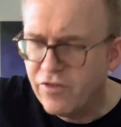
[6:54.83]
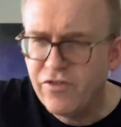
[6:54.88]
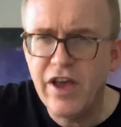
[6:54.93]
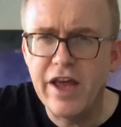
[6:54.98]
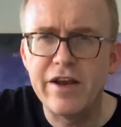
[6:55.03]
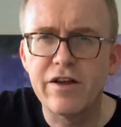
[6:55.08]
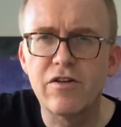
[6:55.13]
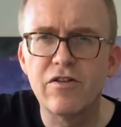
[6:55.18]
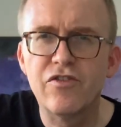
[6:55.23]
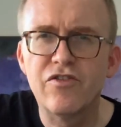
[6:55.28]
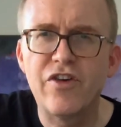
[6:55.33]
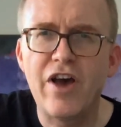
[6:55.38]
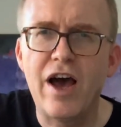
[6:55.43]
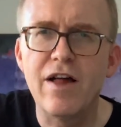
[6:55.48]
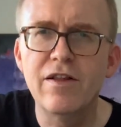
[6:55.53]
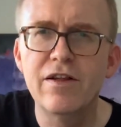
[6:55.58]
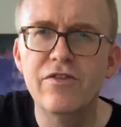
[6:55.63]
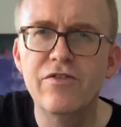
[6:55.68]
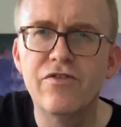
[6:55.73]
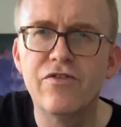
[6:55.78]
technical
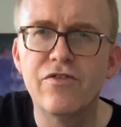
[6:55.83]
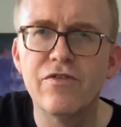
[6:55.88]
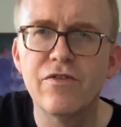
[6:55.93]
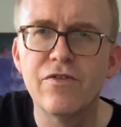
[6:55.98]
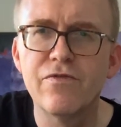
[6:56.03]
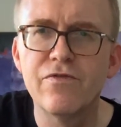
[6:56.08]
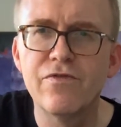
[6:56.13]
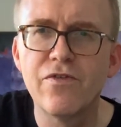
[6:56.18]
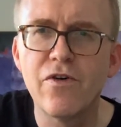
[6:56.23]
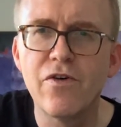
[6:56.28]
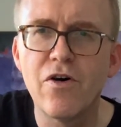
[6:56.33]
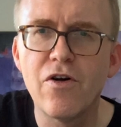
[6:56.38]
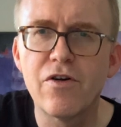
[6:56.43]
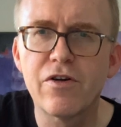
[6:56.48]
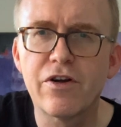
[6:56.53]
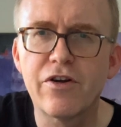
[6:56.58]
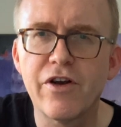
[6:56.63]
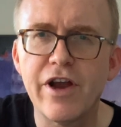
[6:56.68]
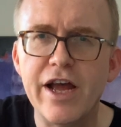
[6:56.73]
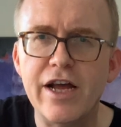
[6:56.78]
challenge for
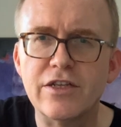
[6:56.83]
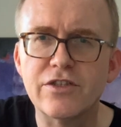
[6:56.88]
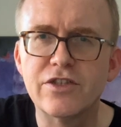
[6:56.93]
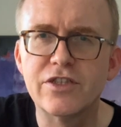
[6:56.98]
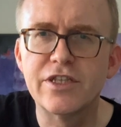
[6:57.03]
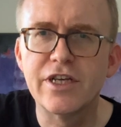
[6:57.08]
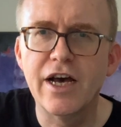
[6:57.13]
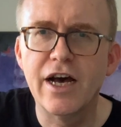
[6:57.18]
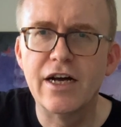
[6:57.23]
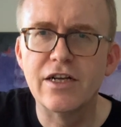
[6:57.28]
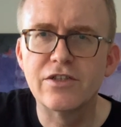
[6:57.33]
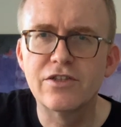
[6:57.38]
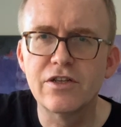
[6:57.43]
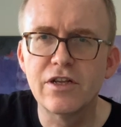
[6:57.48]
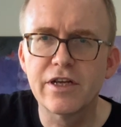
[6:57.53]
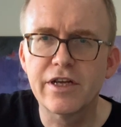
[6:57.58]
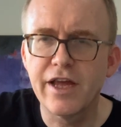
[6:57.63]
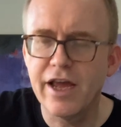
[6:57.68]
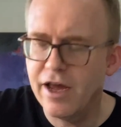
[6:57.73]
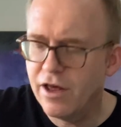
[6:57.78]
Gretsch to actually
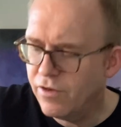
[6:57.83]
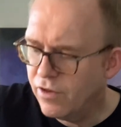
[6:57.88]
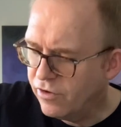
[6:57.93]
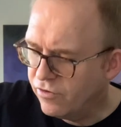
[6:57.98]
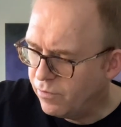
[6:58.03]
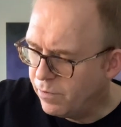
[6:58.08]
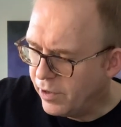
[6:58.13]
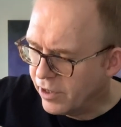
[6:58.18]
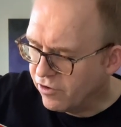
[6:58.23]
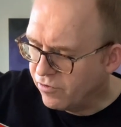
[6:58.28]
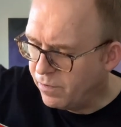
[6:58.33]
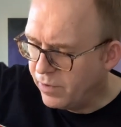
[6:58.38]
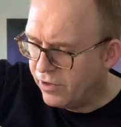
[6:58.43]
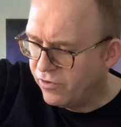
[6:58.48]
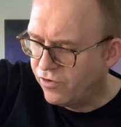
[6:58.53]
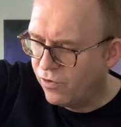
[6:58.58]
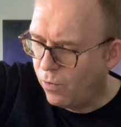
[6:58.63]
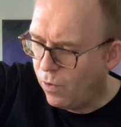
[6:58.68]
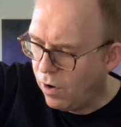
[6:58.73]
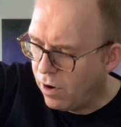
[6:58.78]
get this Bigsby
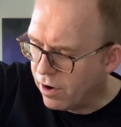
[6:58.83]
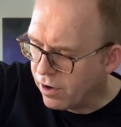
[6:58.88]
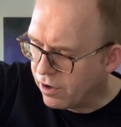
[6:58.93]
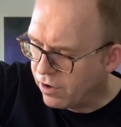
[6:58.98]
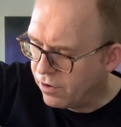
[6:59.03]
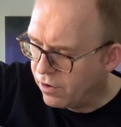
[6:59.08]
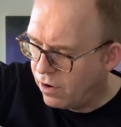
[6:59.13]
to work